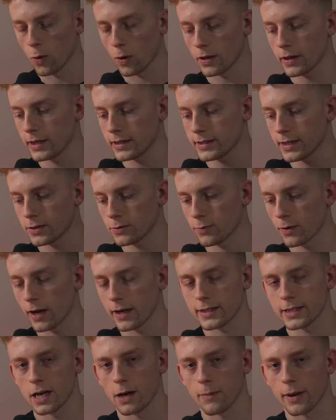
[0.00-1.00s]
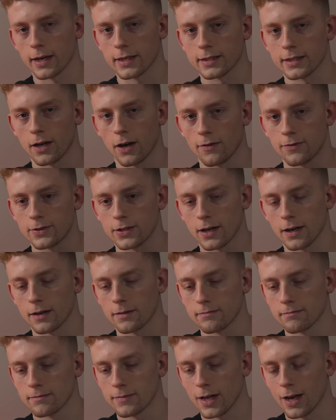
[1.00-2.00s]
or at least that's what I tell myself to
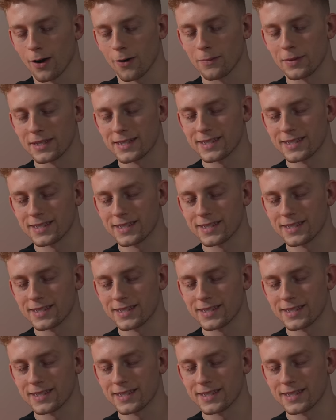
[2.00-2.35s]
help me